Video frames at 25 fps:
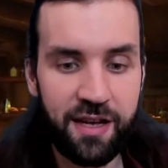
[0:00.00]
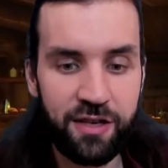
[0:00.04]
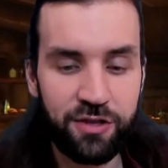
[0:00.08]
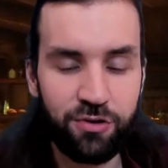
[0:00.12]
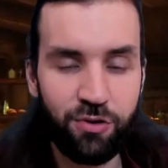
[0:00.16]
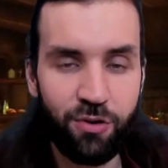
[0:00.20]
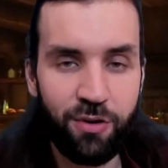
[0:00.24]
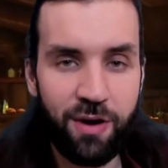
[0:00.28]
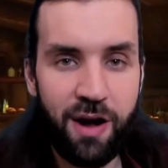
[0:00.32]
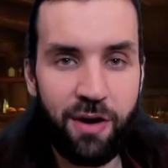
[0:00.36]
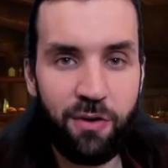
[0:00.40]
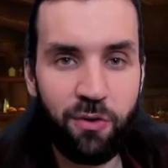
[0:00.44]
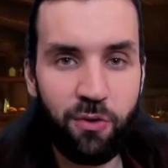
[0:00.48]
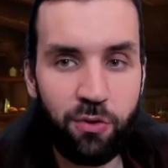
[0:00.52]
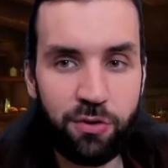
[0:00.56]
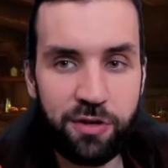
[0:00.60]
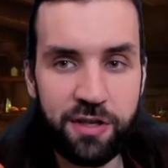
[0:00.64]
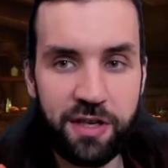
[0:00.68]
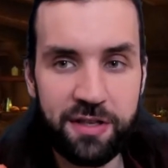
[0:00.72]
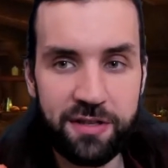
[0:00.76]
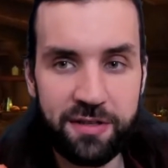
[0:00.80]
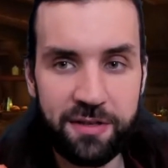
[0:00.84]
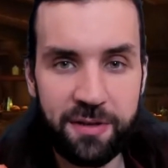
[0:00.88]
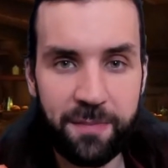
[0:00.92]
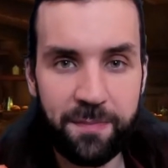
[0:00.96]
So how
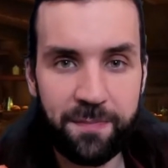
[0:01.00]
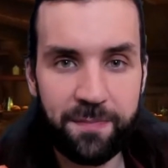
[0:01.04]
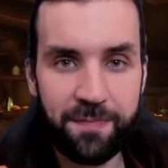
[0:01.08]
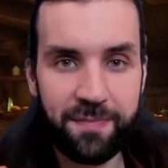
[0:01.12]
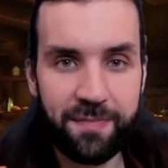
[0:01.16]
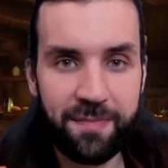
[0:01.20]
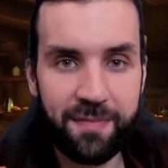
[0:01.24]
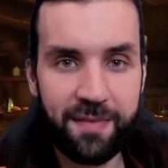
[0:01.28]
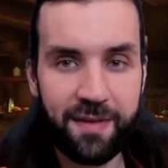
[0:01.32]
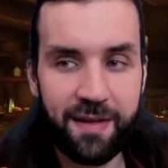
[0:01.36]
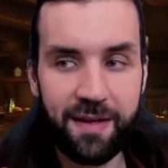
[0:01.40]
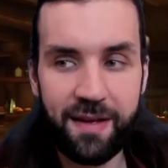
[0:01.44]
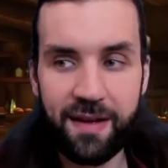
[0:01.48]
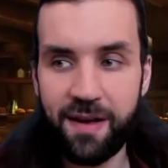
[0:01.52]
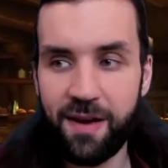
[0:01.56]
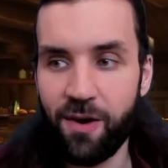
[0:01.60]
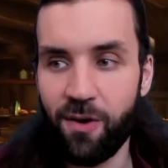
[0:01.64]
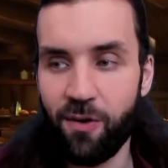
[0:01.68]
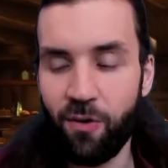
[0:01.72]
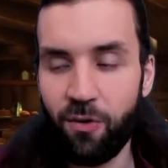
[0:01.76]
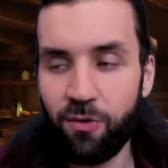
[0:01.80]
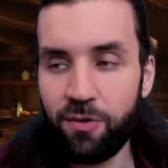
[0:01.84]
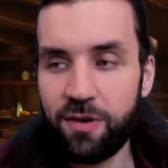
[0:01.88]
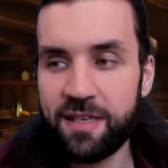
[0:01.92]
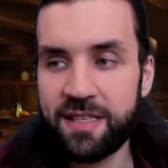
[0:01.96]
could it?
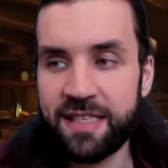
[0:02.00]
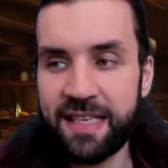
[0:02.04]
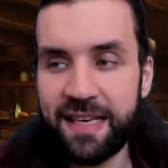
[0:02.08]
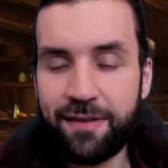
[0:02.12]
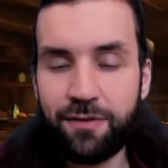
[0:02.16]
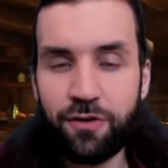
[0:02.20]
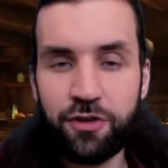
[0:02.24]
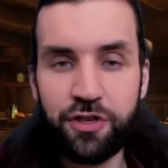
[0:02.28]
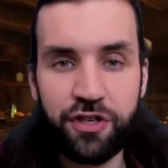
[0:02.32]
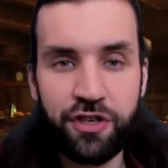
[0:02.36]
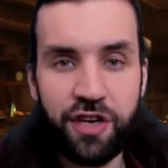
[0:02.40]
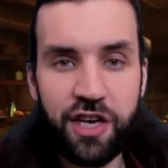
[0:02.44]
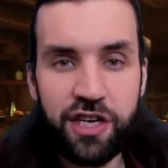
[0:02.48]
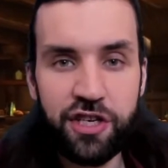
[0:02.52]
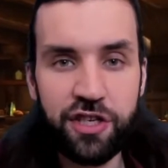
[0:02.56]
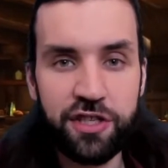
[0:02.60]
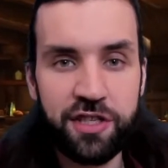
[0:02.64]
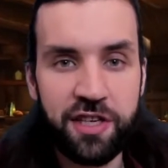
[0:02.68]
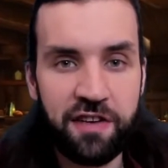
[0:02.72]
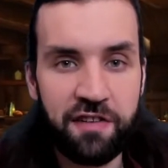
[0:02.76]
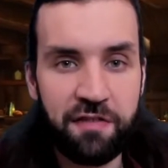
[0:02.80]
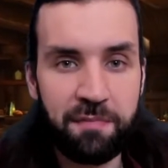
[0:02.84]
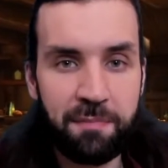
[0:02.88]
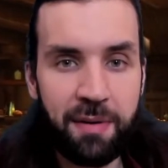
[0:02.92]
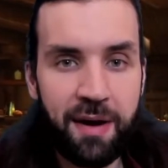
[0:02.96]
Only several
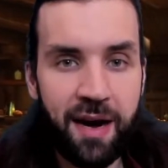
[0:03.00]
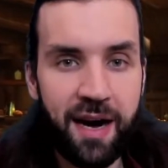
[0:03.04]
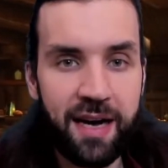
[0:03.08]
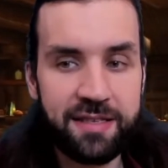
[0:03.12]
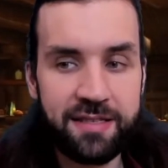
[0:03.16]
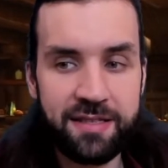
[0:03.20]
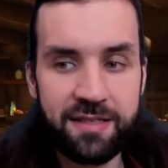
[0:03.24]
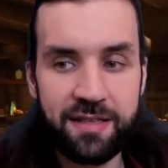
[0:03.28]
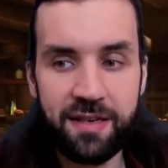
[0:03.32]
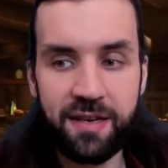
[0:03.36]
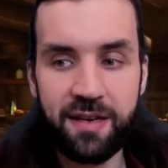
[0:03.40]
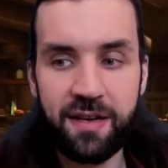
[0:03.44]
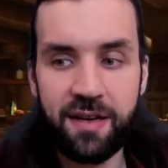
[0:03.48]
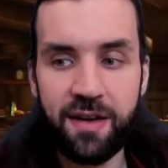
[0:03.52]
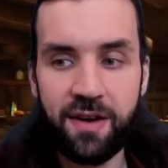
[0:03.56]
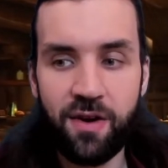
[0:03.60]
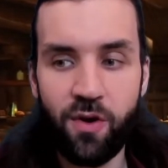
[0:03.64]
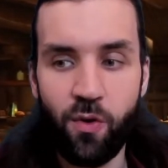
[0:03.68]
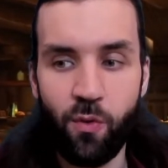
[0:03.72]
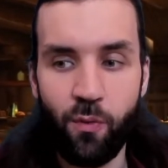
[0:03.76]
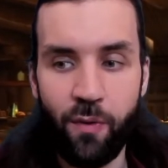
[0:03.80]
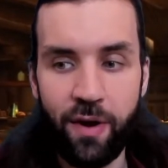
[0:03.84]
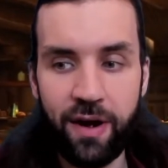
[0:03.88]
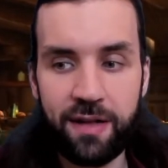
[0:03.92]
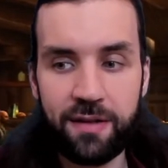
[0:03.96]
generations have passed
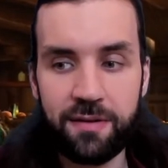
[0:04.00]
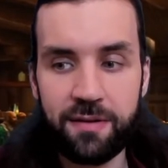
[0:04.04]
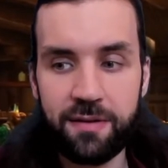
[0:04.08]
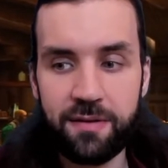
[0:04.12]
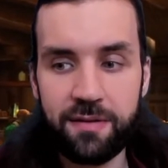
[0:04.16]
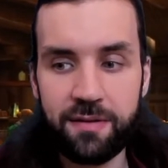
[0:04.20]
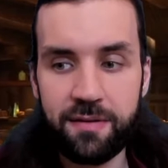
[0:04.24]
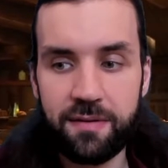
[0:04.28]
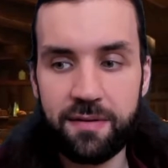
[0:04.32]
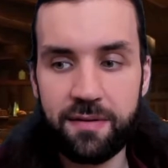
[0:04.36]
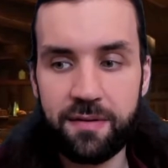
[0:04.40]
while